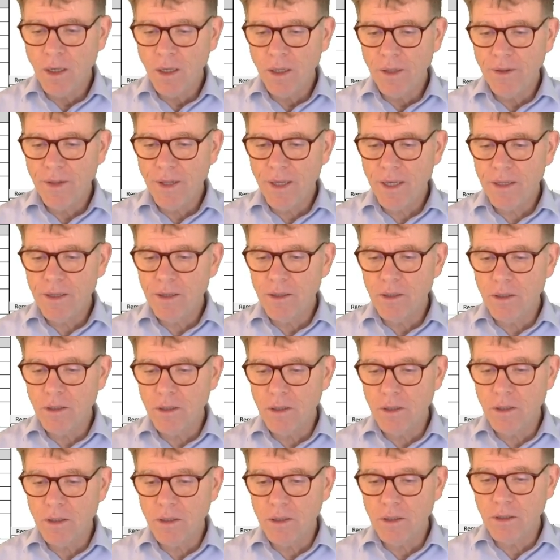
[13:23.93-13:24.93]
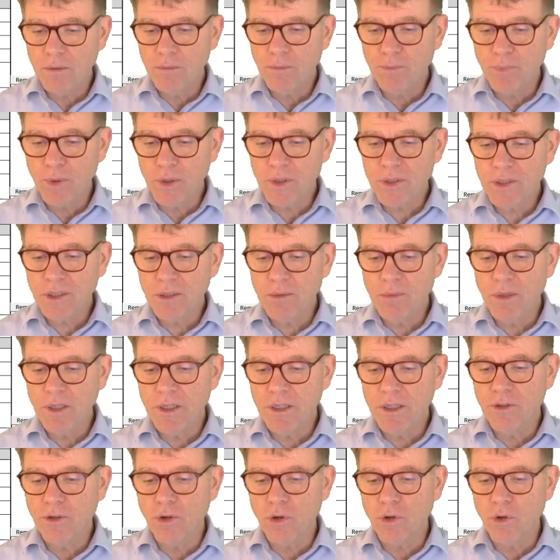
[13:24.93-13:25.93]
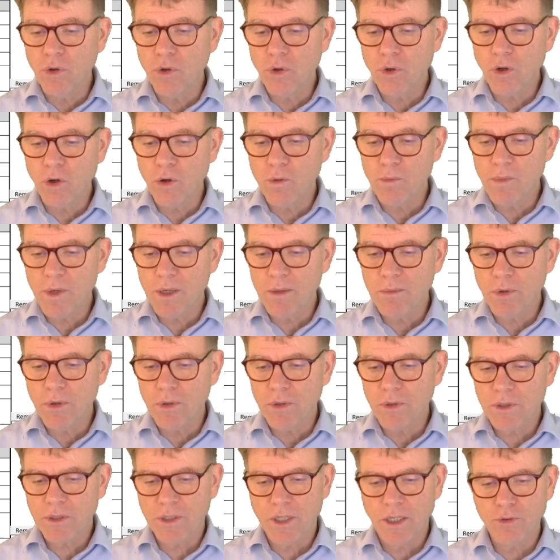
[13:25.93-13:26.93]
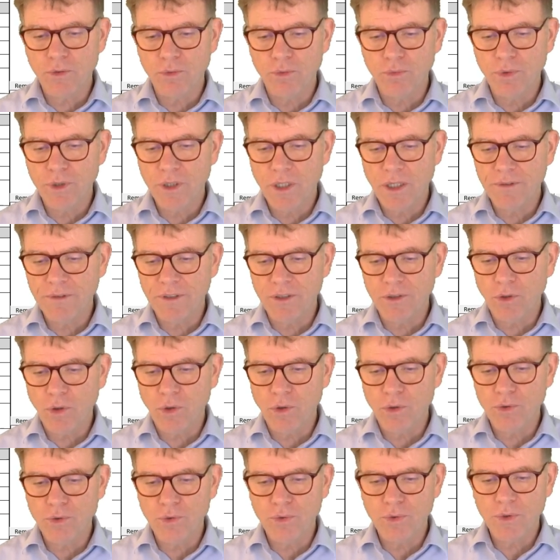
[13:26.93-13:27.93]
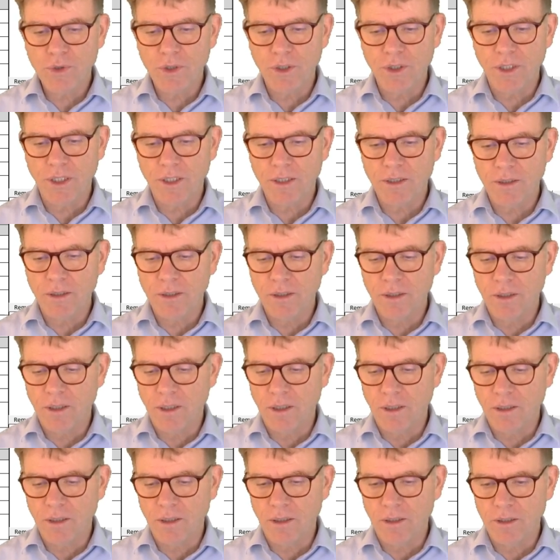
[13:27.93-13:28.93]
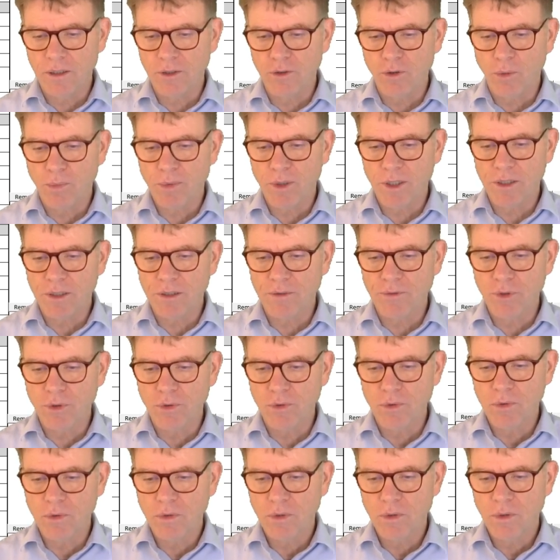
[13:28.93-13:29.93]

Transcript: Then possibly the local members that you would have introduced in your planning view.